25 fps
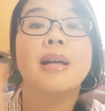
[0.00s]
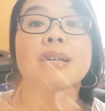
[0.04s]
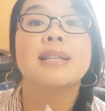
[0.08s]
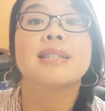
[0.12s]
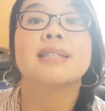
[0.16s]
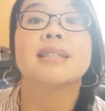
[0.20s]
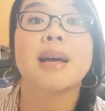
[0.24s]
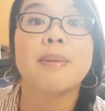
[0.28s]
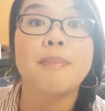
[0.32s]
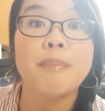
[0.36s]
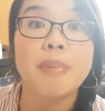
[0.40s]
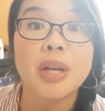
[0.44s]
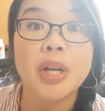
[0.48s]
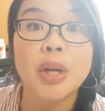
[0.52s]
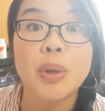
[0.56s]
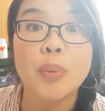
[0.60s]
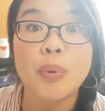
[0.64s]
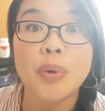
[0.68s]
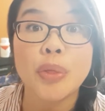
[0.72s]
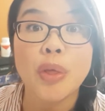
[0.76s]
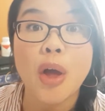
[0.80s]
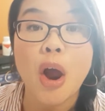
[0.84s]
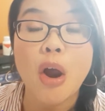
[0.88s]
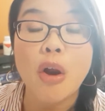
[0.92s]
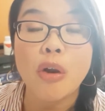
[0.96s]
somebody
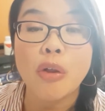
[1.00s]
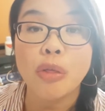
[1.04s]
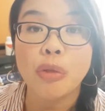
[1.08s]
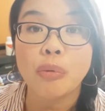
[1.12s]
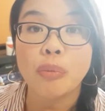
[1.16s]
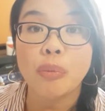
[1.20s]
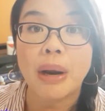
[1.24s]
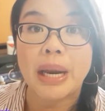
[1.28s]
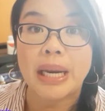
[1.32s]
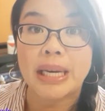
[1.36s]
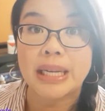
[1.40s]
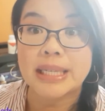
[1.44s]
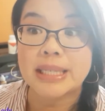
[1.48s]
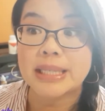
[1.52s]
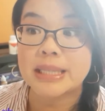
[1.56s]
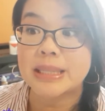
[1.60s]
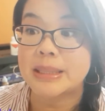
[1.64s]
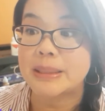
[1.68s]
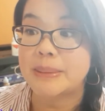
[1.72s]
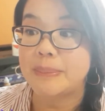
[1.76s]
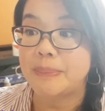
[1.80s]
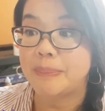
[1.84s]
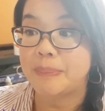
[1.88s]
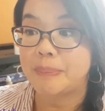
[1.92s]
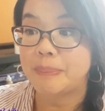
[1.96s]
with
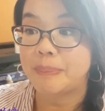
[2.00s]
arthritis